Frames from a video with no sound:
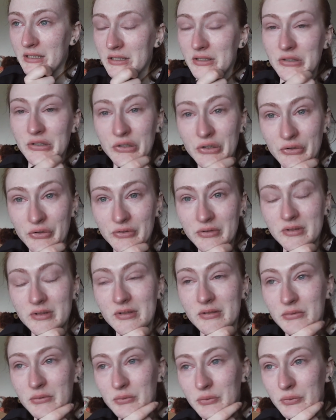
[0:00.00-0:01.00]
not
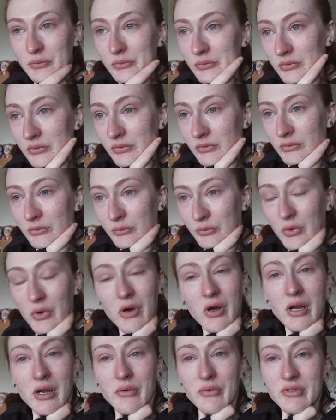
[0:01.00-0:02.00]

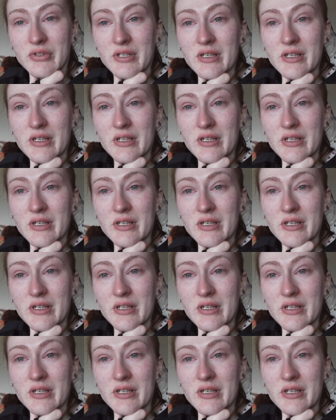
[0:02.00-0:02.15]
what I was